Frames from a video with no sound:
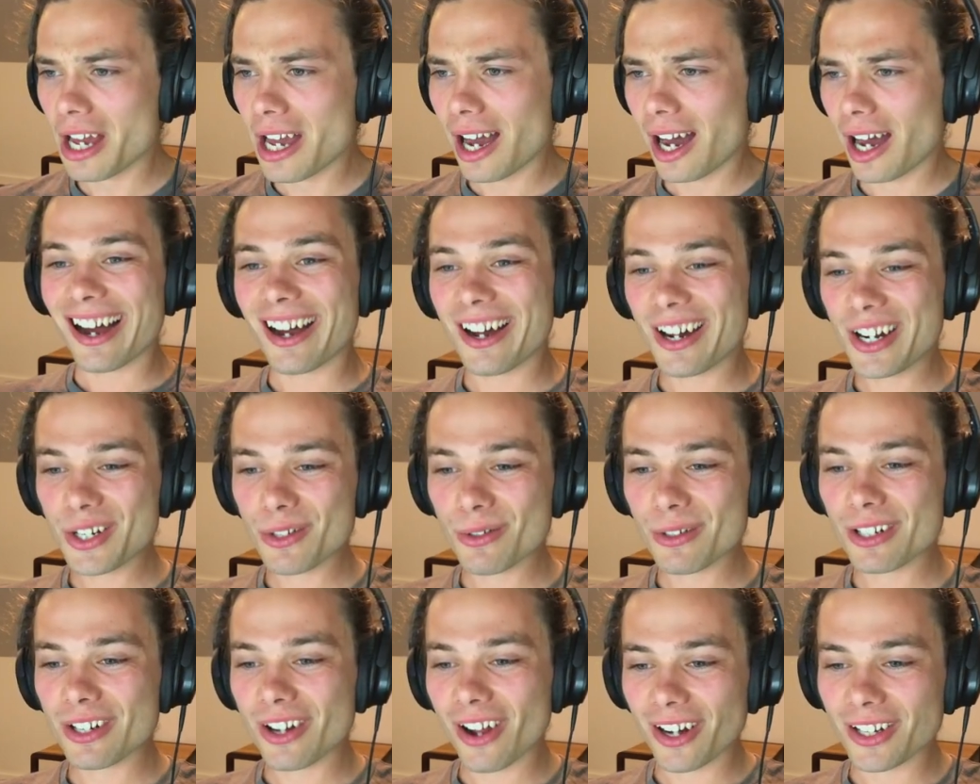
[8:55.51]

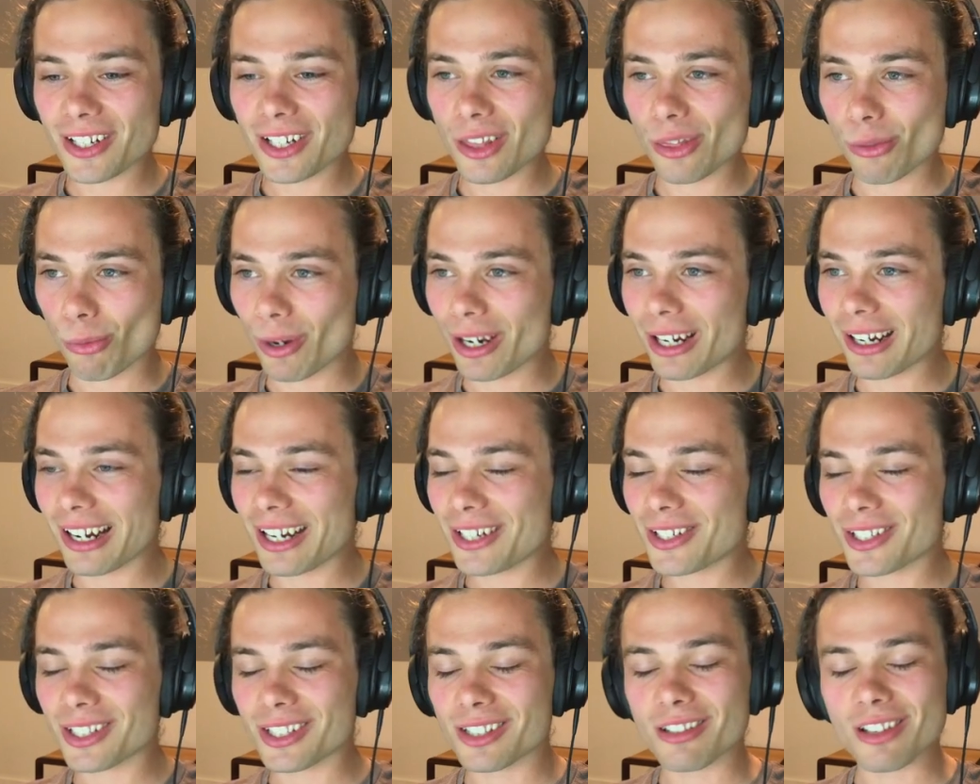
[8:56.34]
193, and
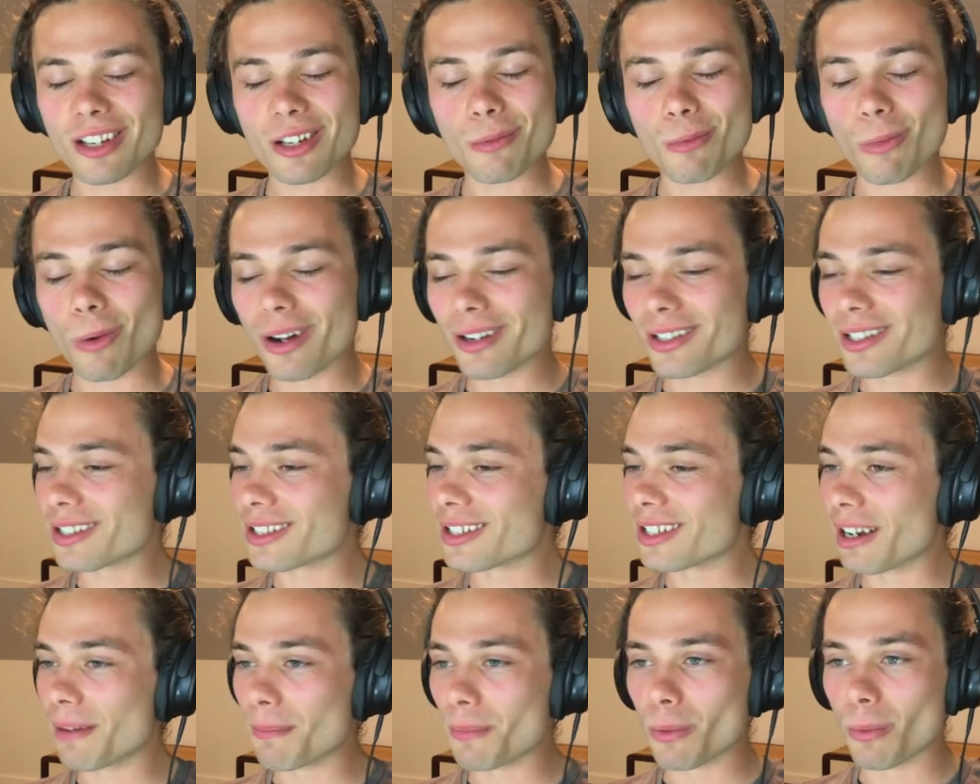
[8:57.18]
let's just see, what does
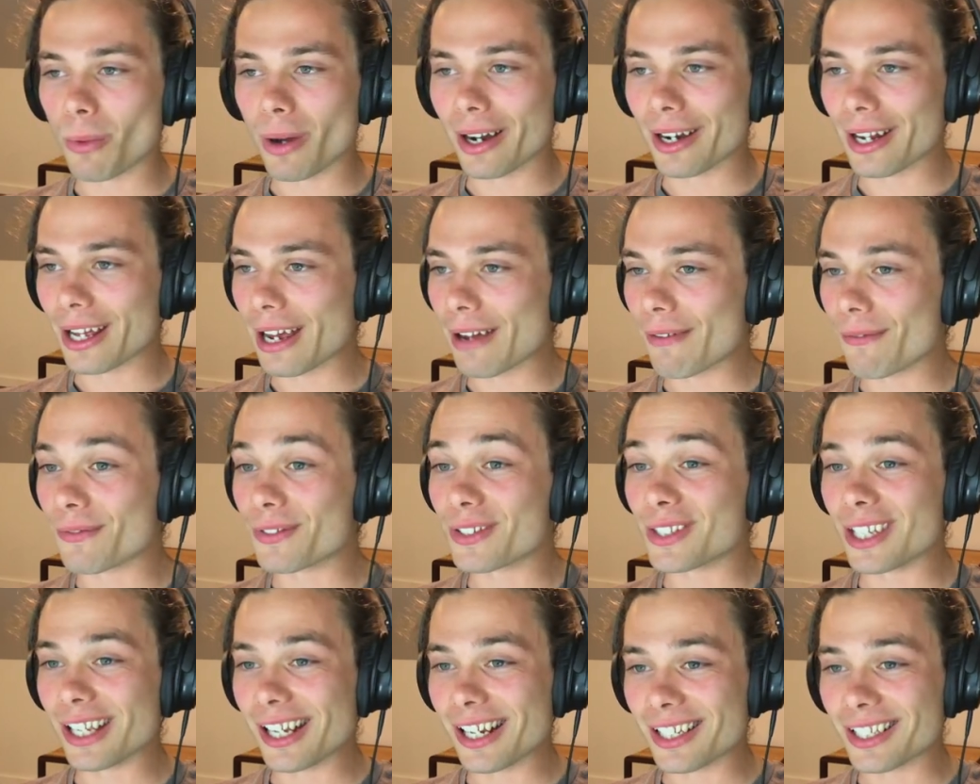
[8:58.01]
number 1 have?
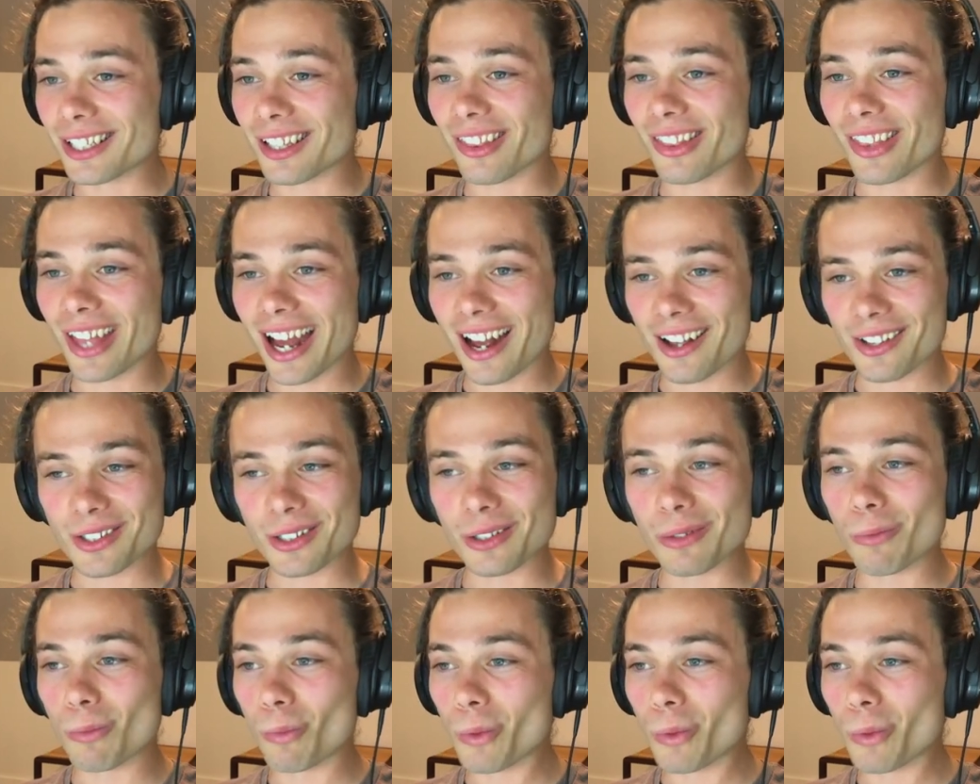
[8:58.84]
6,000.